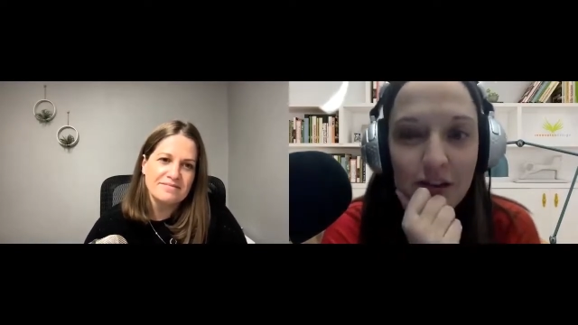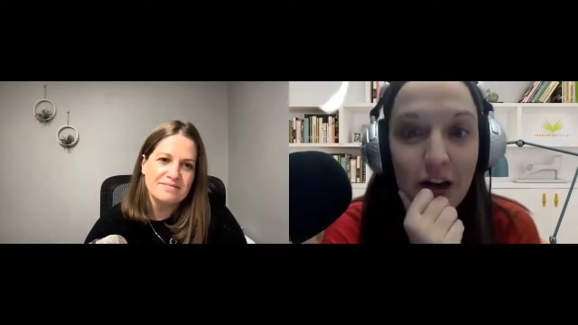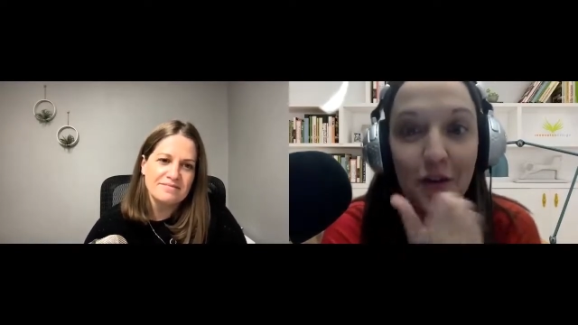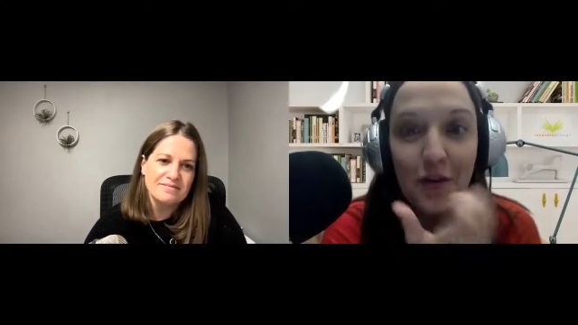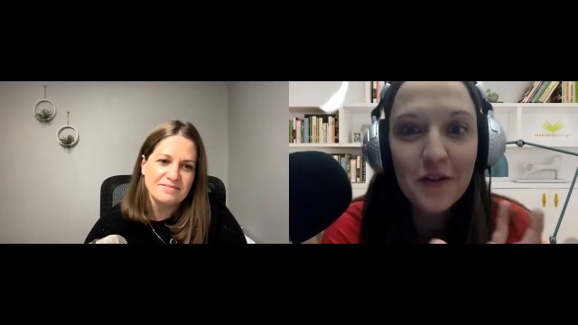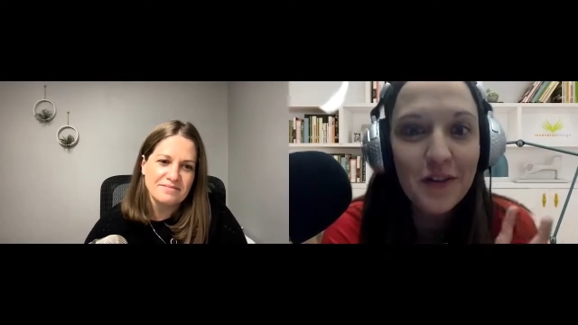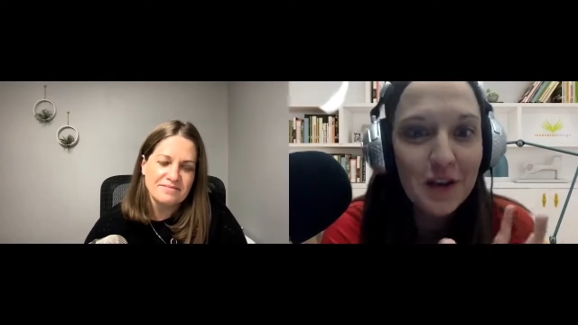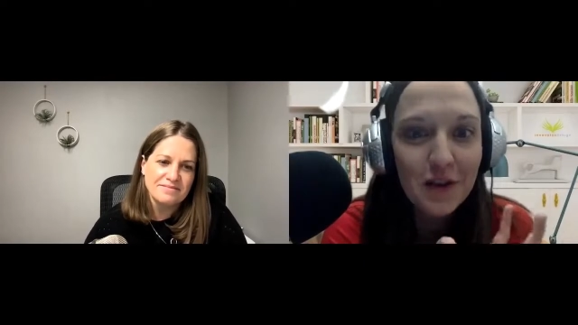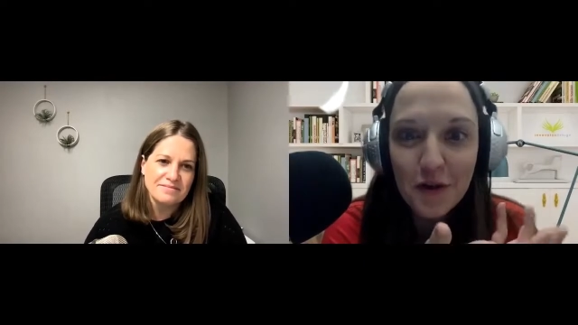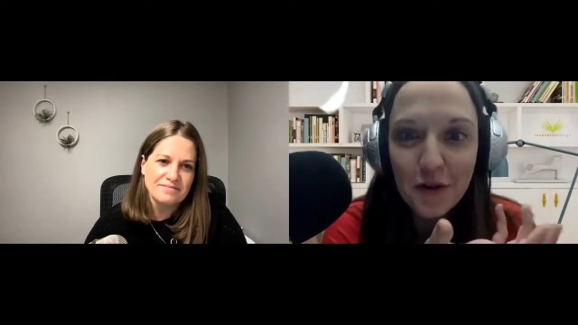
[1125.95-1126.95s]
Speaker 1: the other
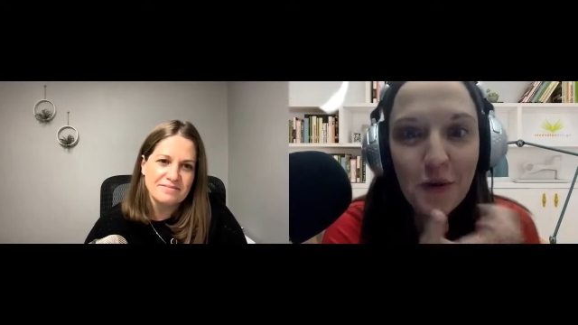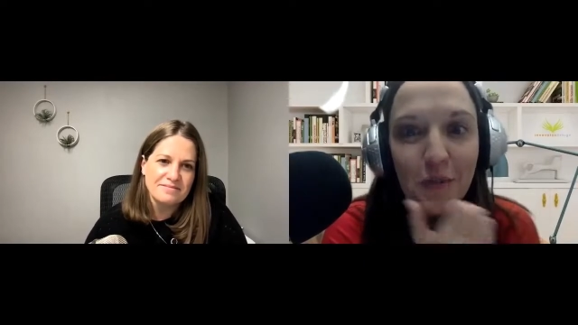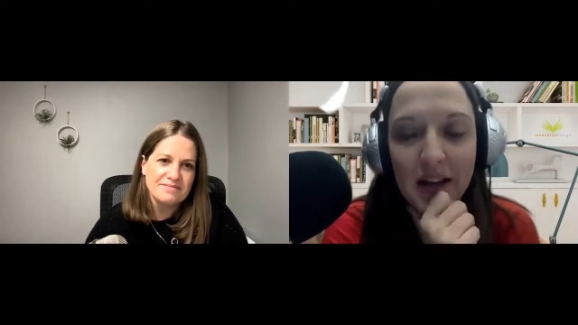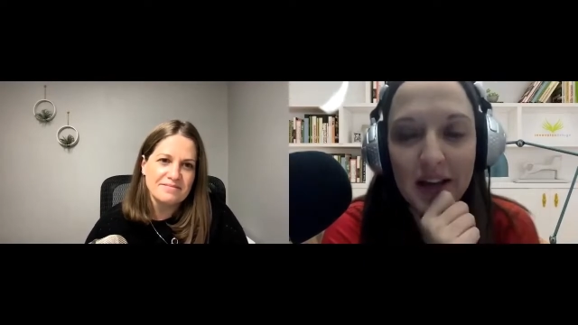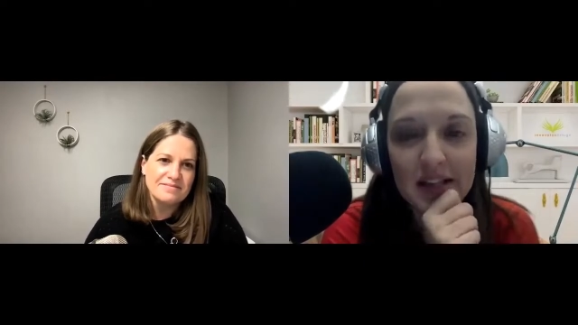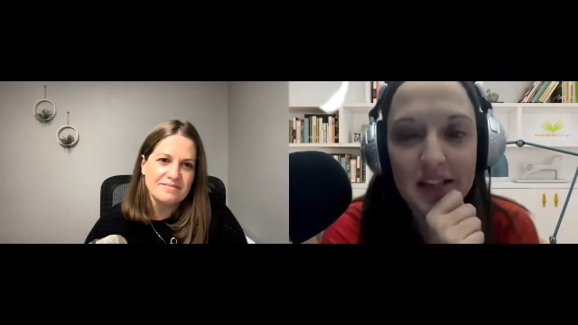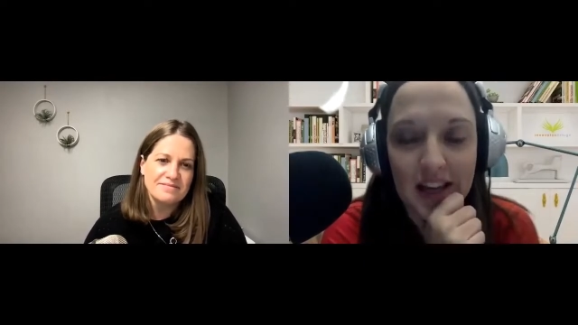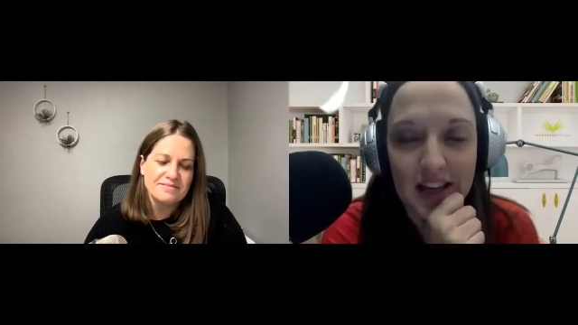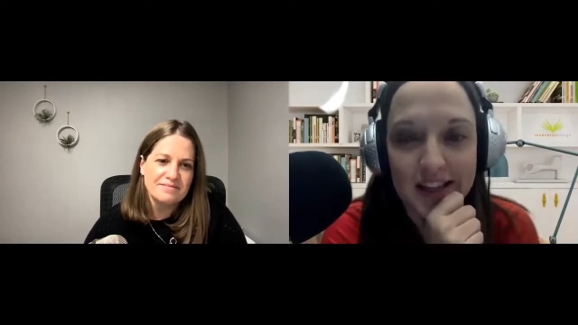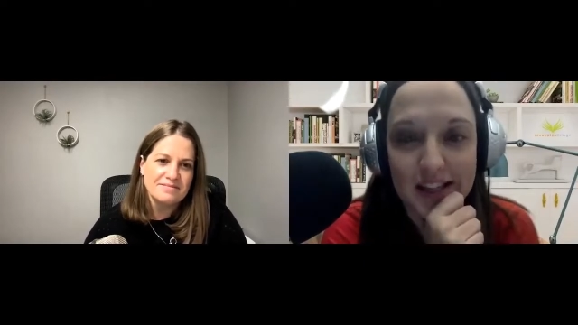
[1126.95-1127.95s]
thing that you're known by is
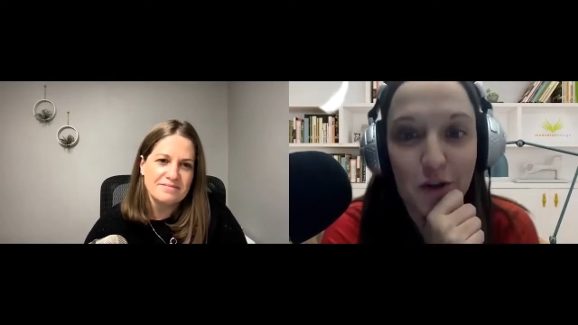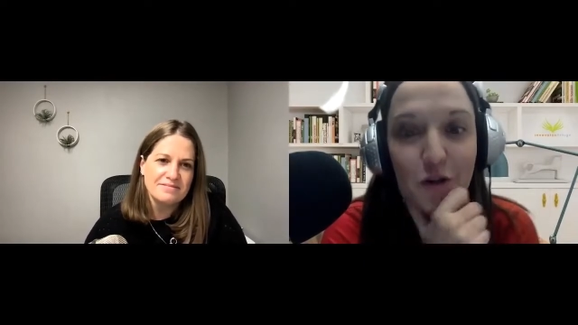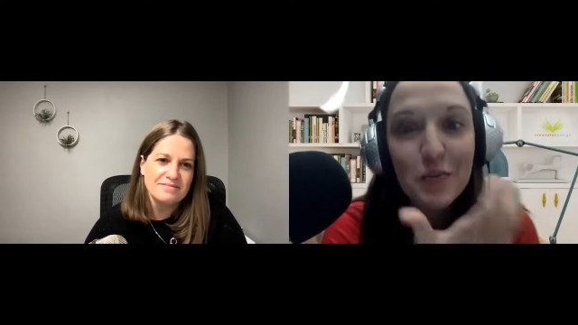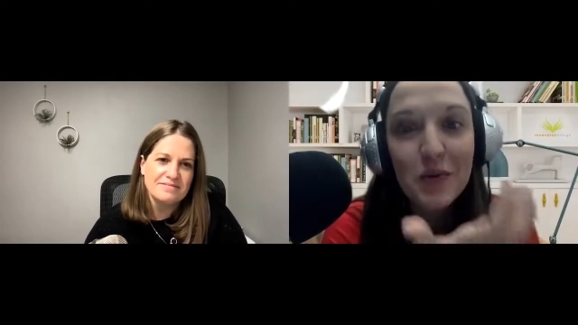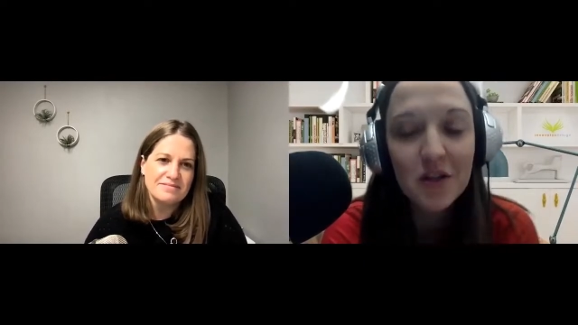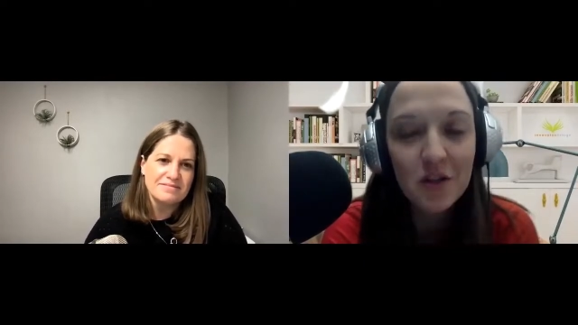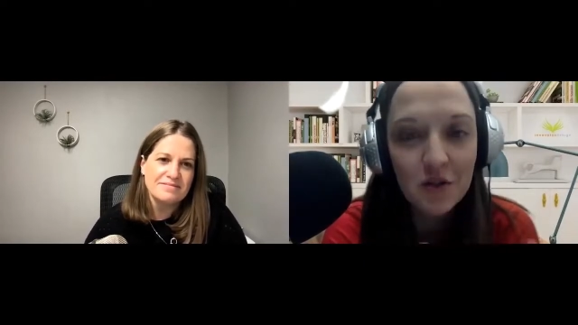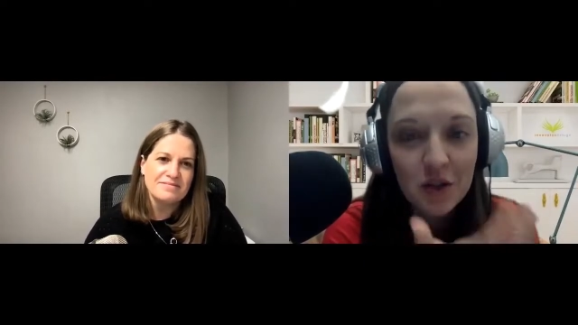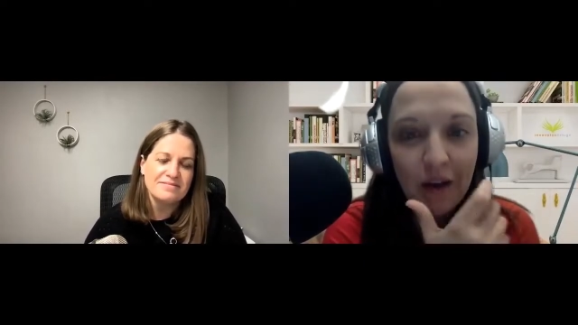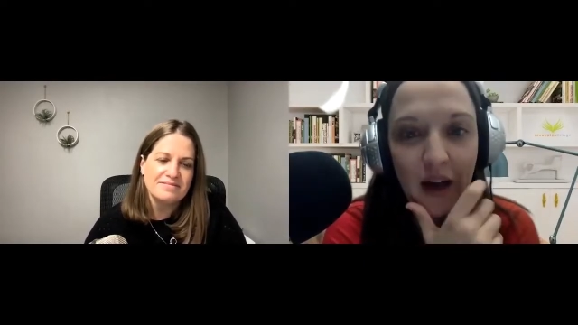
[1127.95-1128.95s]
the AAC coach because
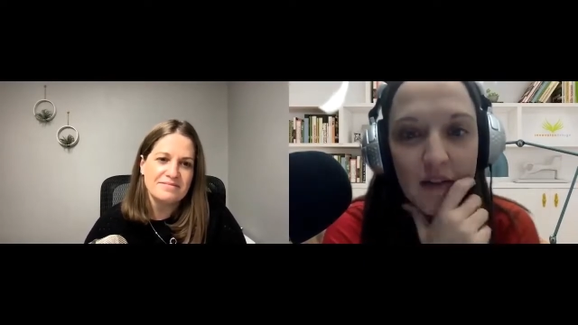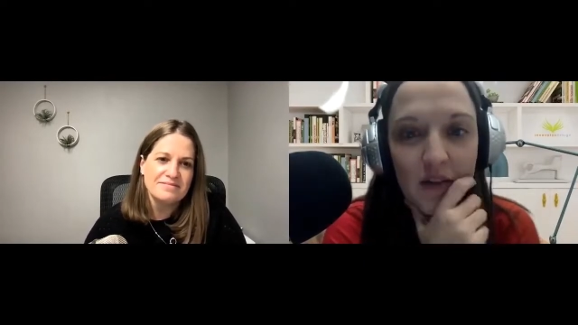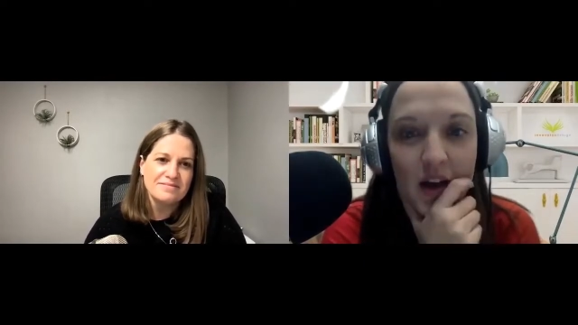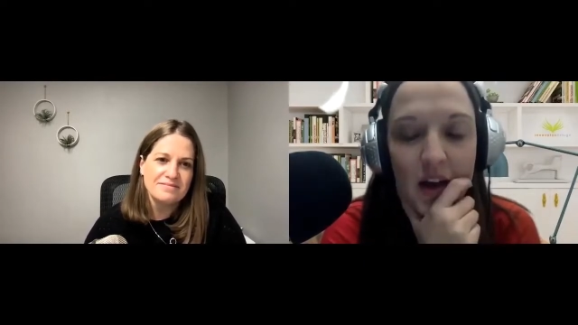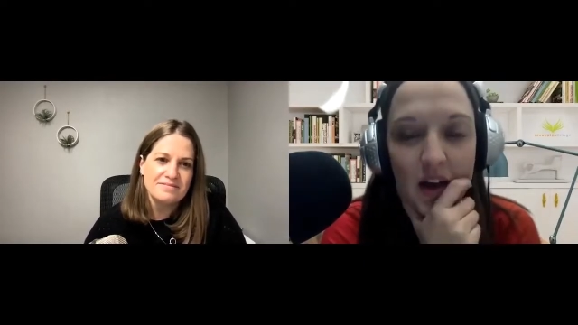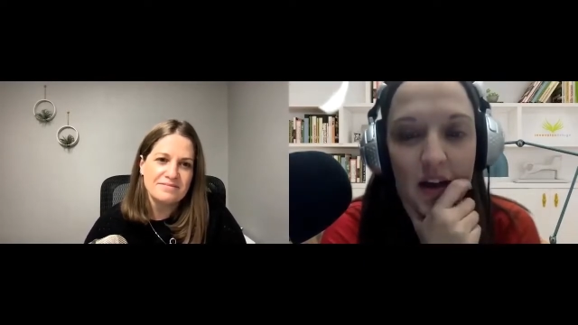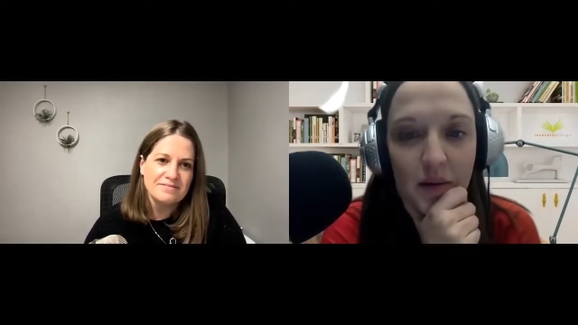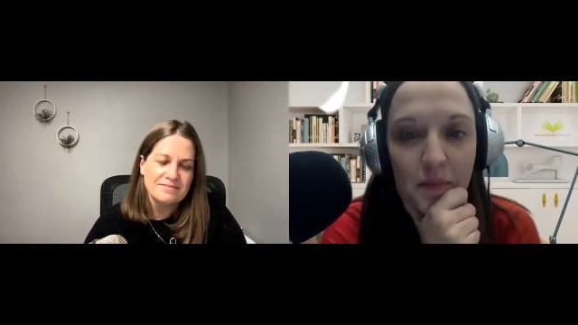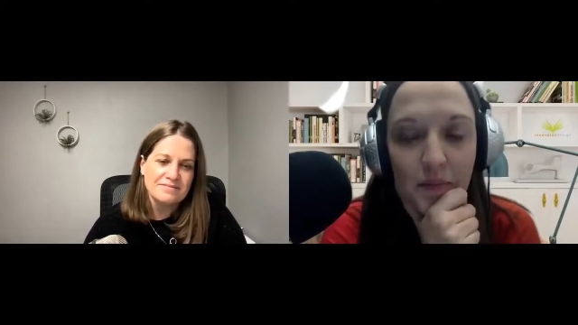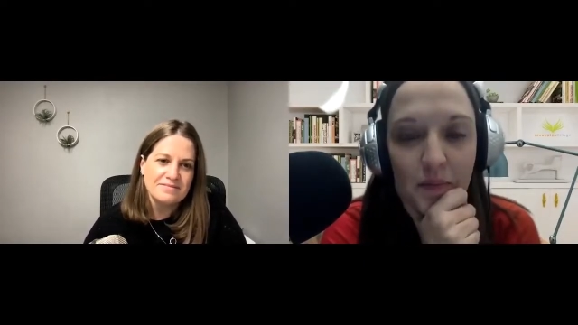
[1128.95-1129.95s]
you do have
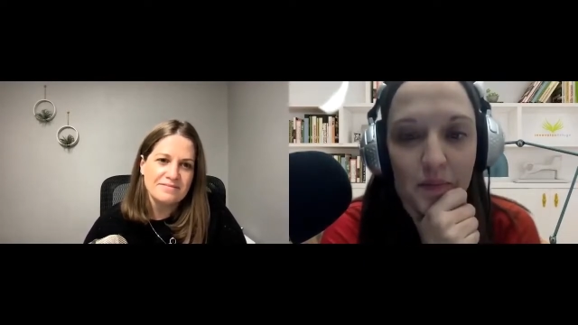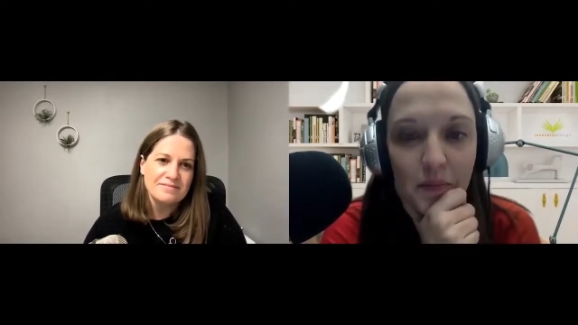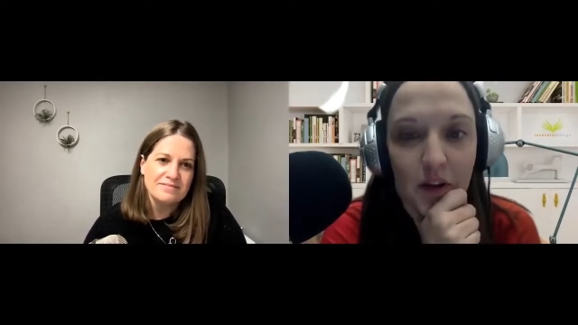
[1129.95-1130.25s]
um,